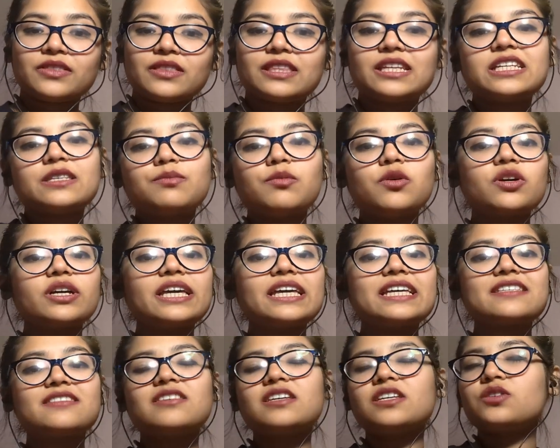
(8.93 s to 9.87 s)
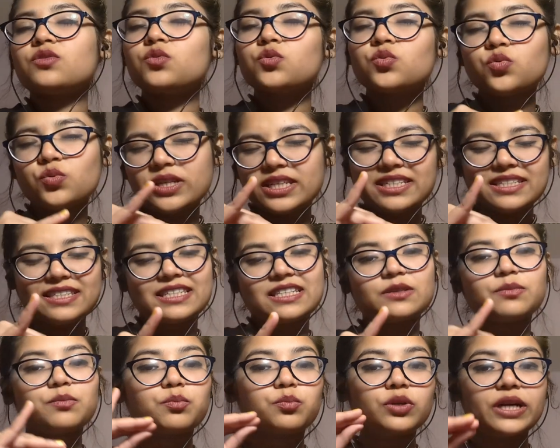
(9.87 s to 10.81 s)
this book is the
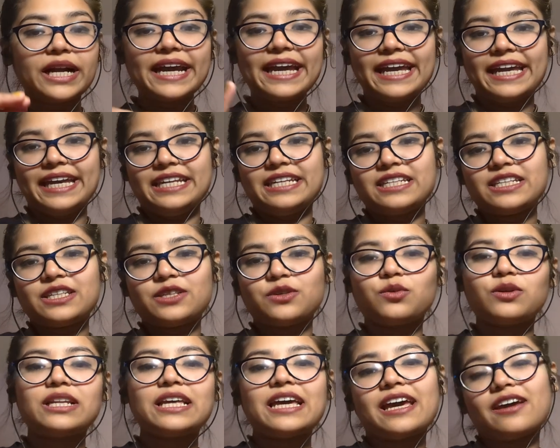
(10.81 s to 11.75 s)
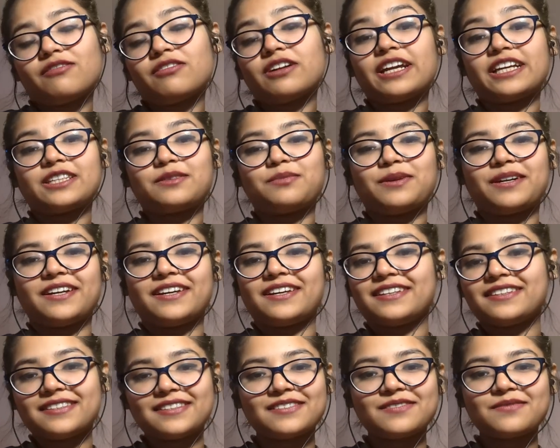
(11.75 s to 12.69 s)
sweetest braid you will ever
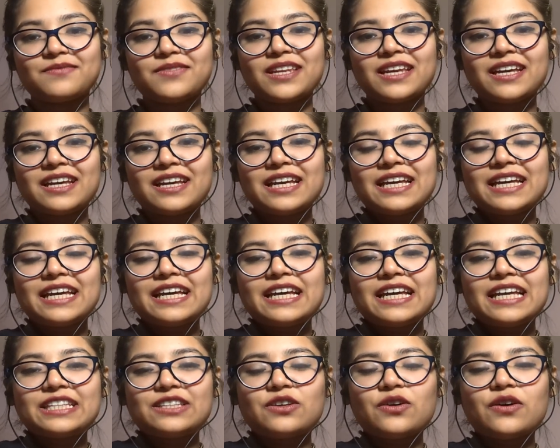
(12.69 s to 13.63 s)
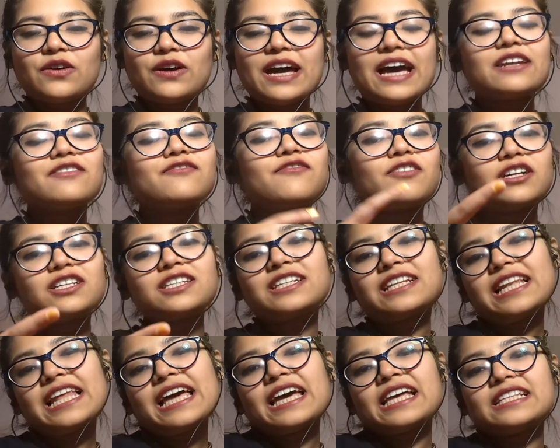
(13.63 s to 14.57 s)
experience. So at first
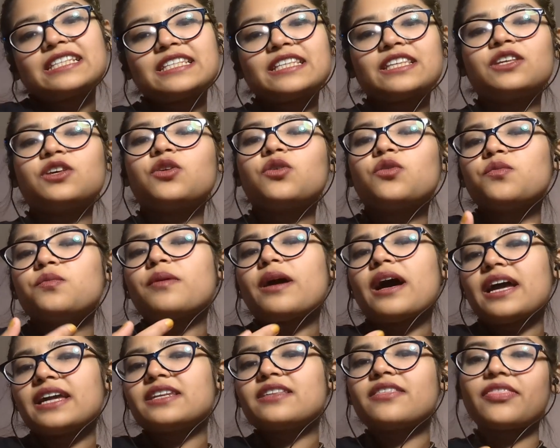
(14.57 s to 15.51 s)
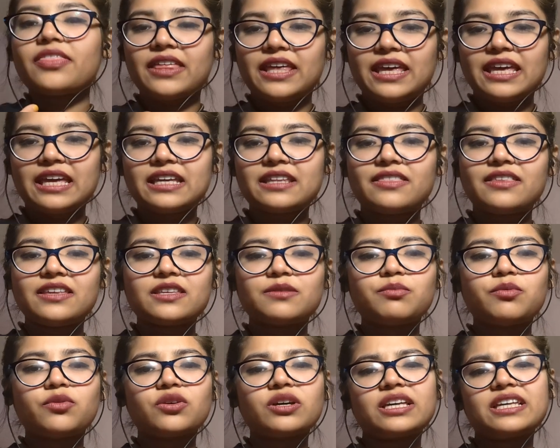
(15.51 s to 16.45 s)
glance, you might think this
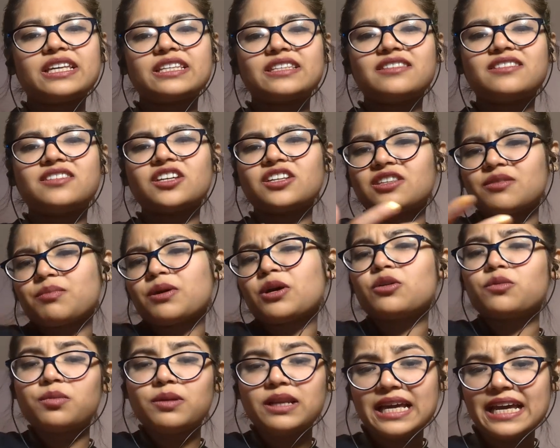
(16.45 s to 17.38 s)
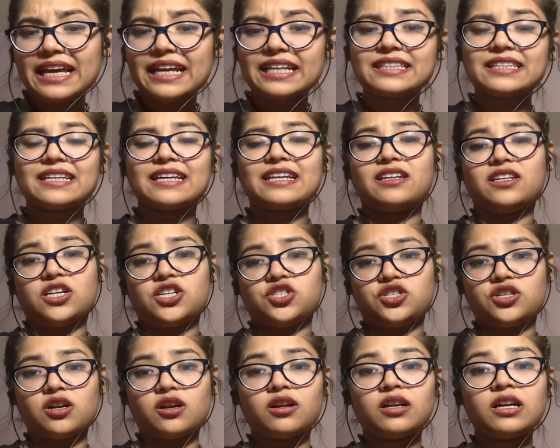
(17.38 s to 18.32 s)
book is just about plants and
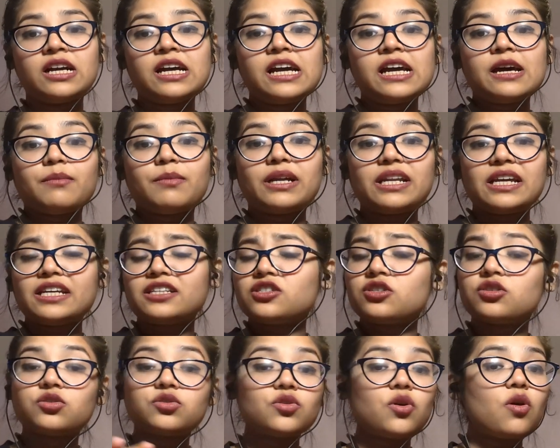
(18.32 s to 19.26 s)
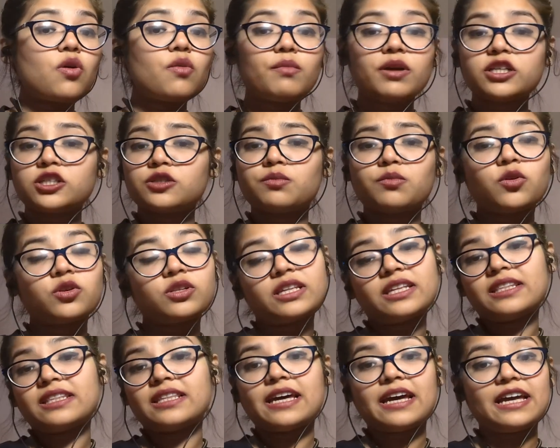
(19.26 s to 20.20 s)
nature, but it's so much more
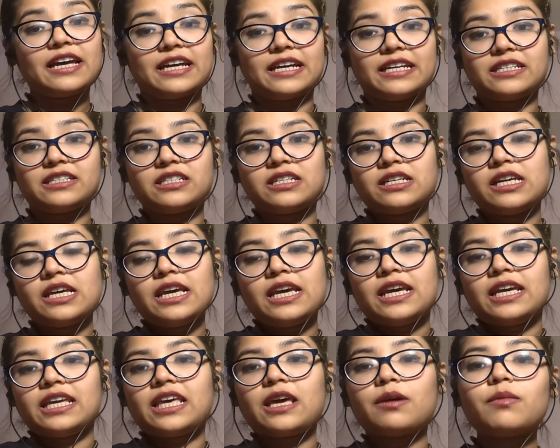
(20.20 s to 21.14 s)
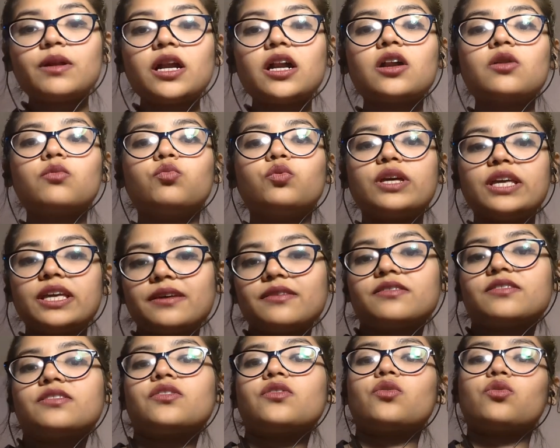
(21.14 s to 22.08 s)
than that. Kimmerer
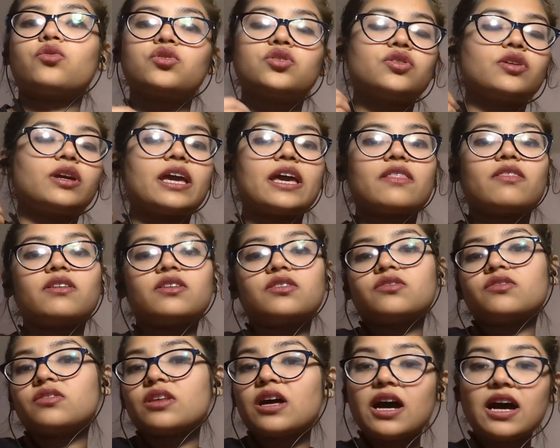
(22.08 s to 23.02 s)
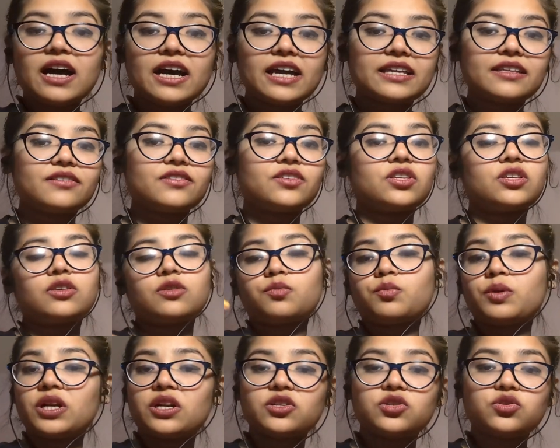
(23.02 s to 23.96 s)
weaves together science,
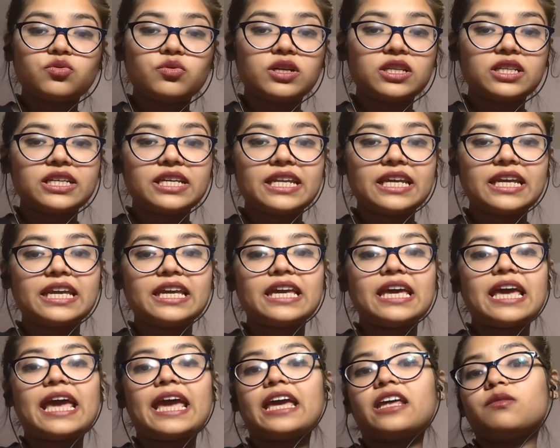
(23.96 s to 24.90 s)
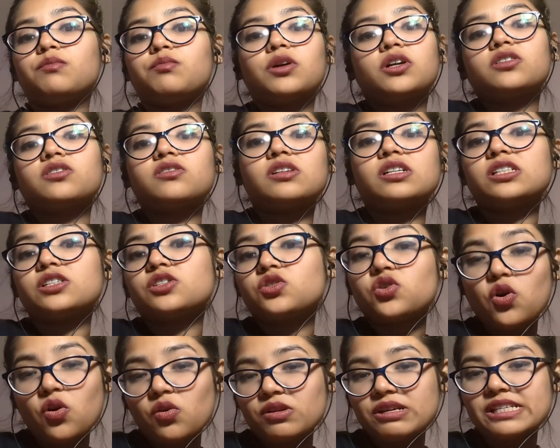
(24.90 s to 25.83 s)
spirituality, and personal
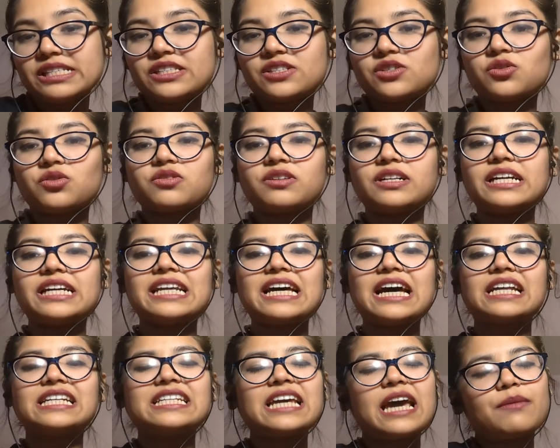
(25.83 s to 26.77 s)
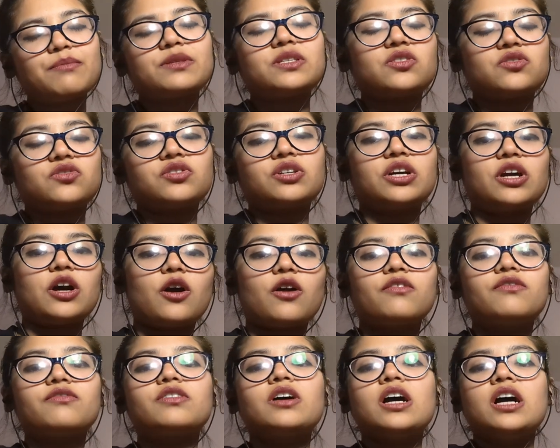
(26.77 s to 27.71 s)
stories to create a tapestry
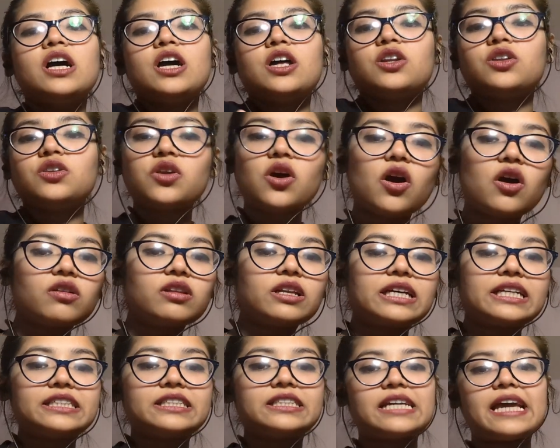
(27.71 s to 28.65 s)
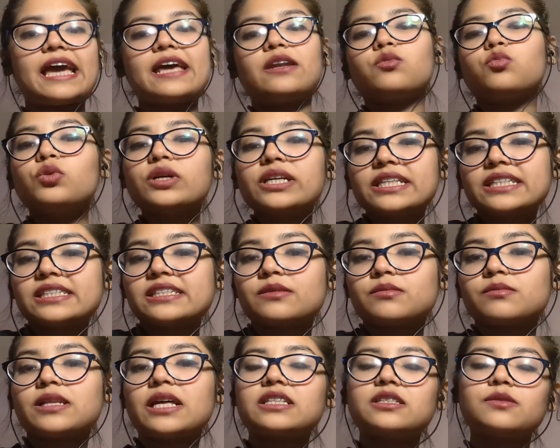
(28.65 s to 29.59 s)
of knowledge and
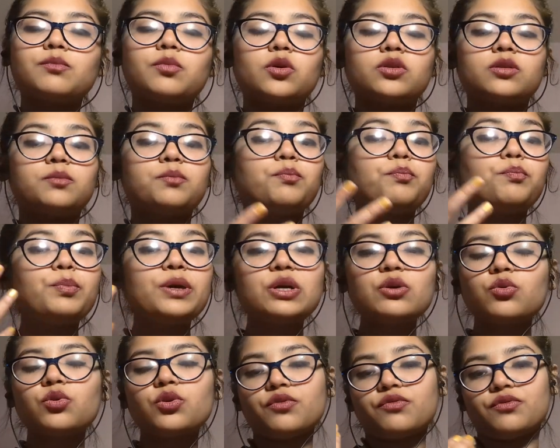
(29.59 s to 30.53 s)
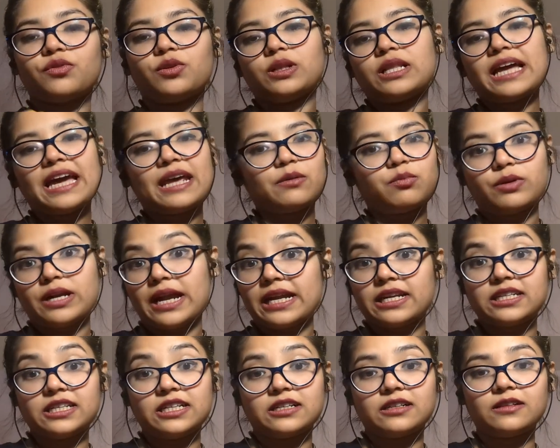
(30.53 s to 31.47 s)
wisdom that's both beautiful and
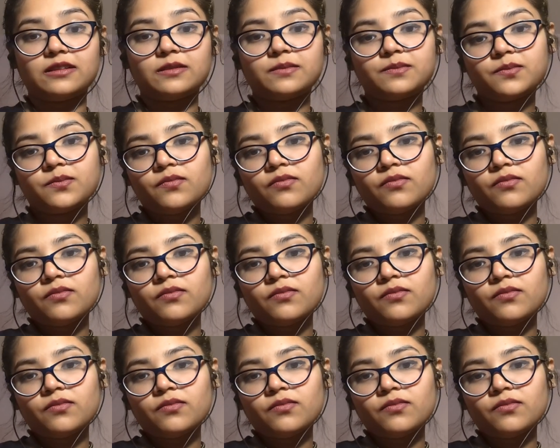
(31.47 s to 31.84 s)
practical.